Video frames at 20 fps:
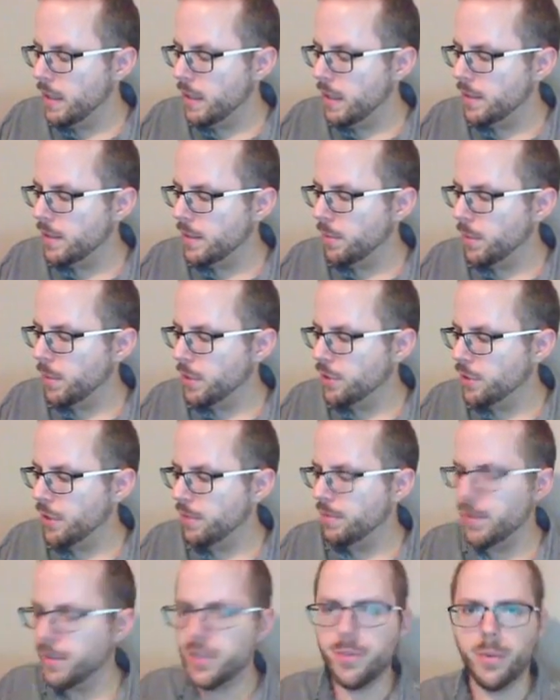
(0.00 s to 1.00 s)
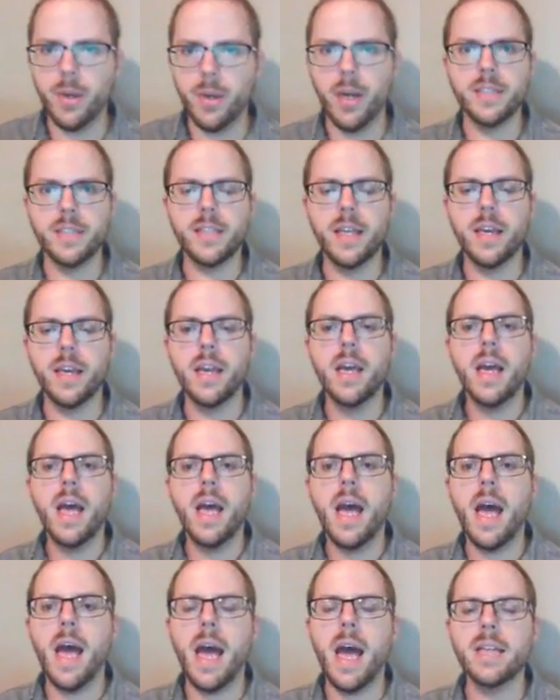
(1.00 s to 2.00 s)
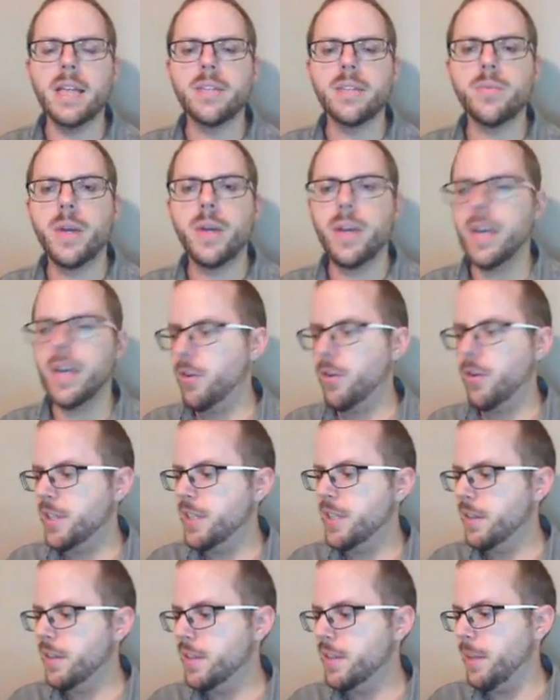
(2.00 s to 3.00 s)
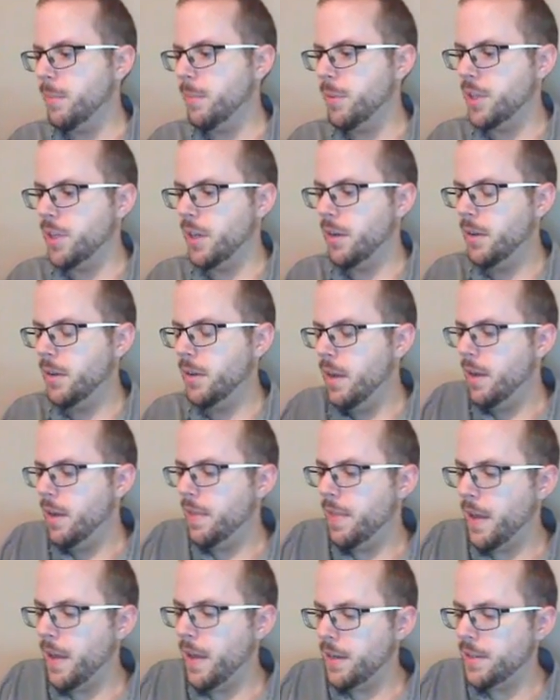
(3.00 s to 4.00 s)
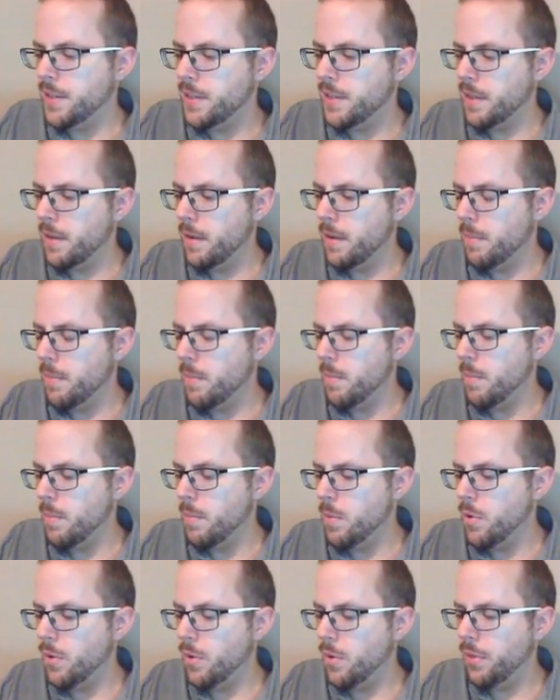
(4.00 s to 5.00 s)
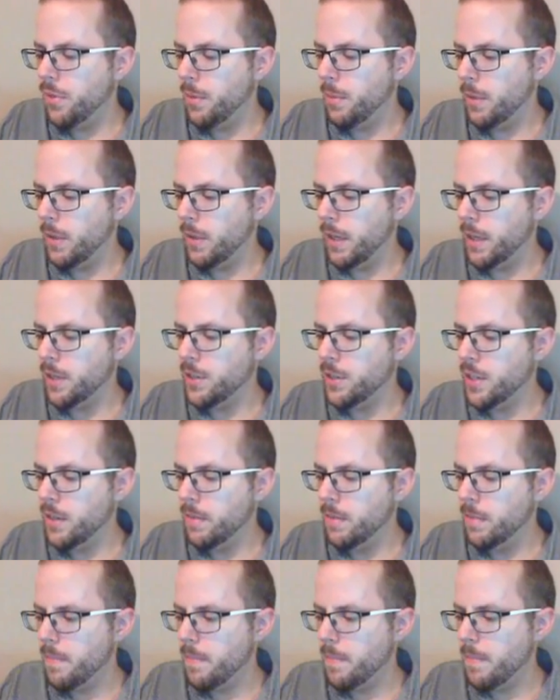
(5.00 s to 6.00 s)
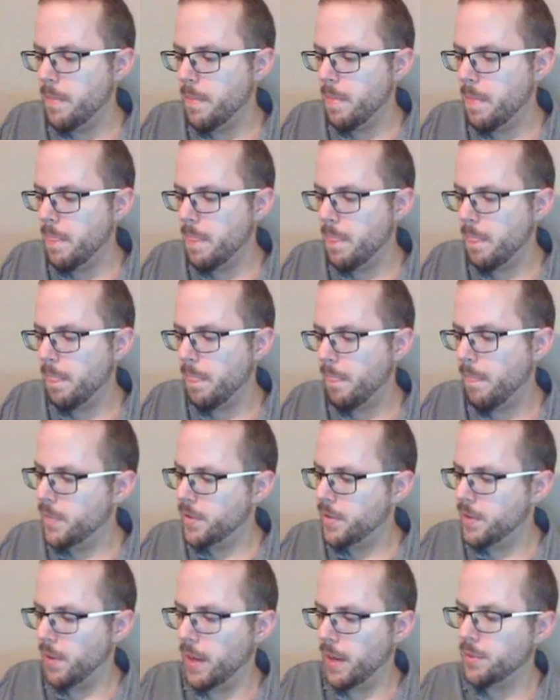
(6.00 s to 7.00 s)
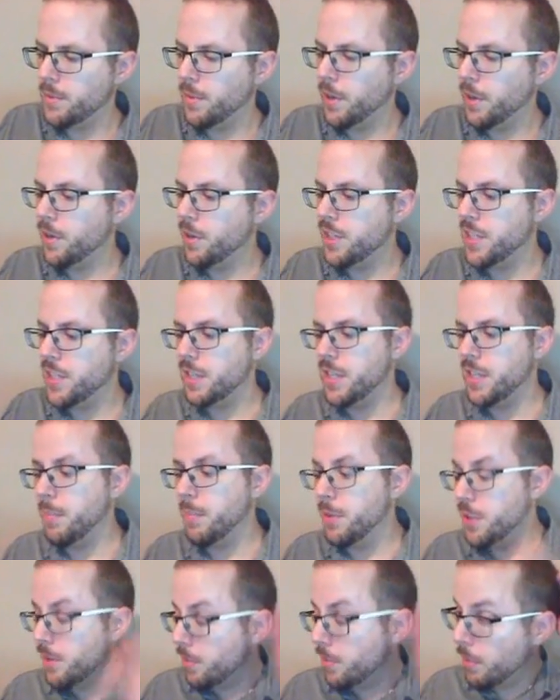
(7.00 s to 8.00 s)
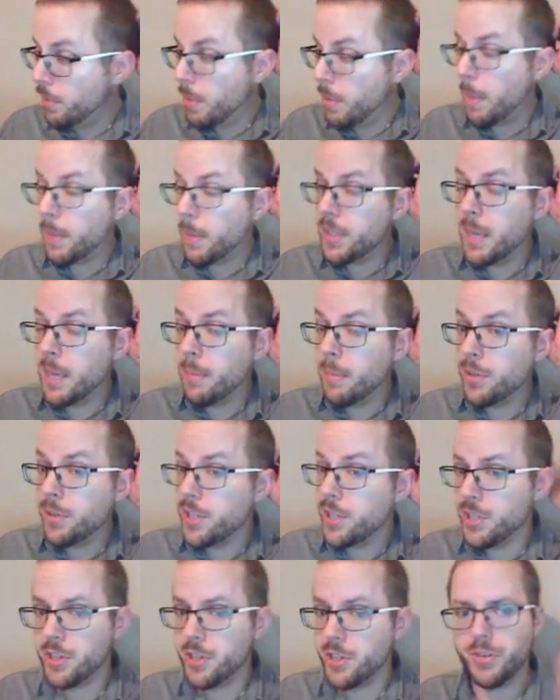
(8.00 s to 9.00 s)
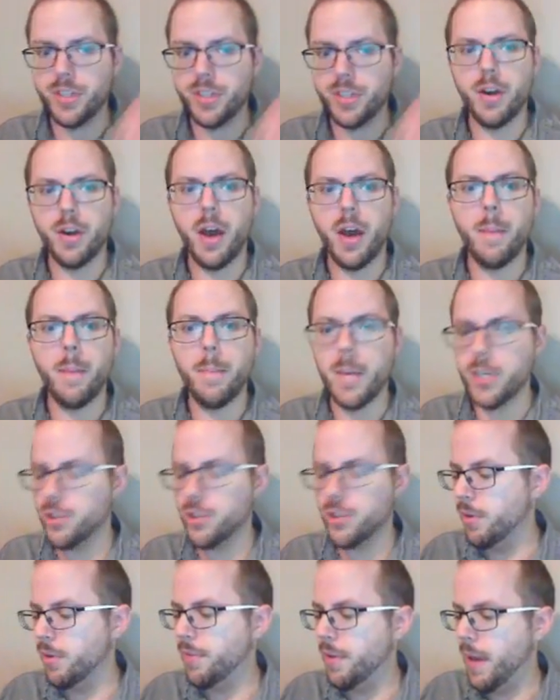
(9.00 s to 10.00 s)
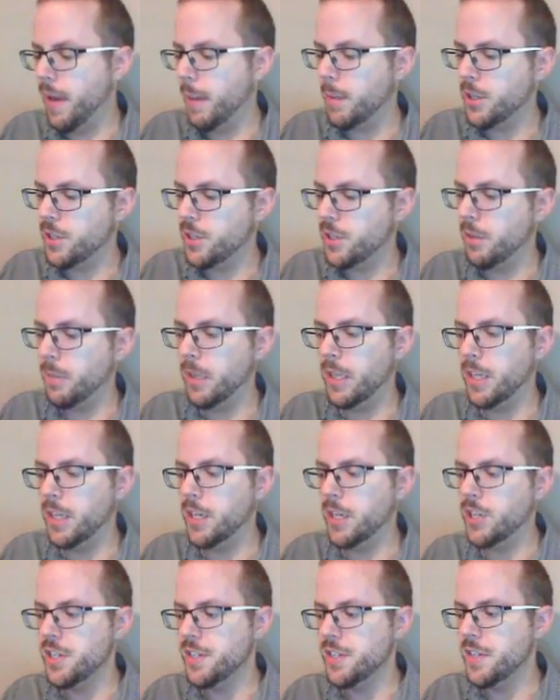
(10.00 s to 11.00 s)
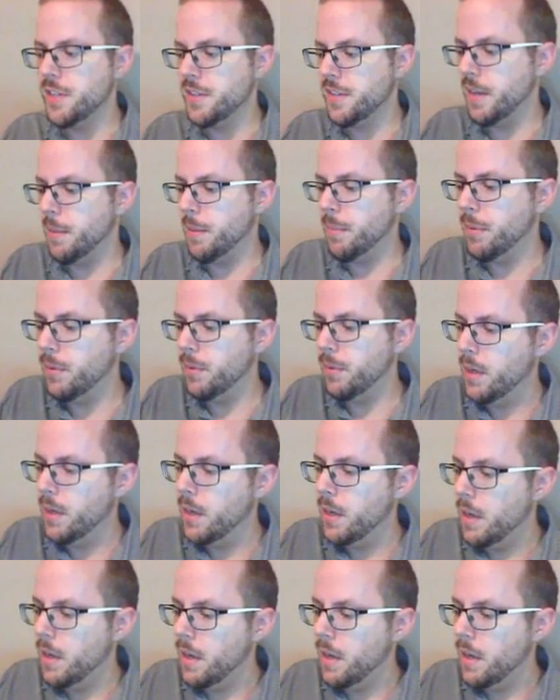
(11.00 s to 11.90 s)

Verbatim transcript: is that we're trying to visualize that as we're increasing the temperature, that is more thermal energy so as we're increasing the temperature, remember temperature is a, a, measure of how much thermal energy is in the sample.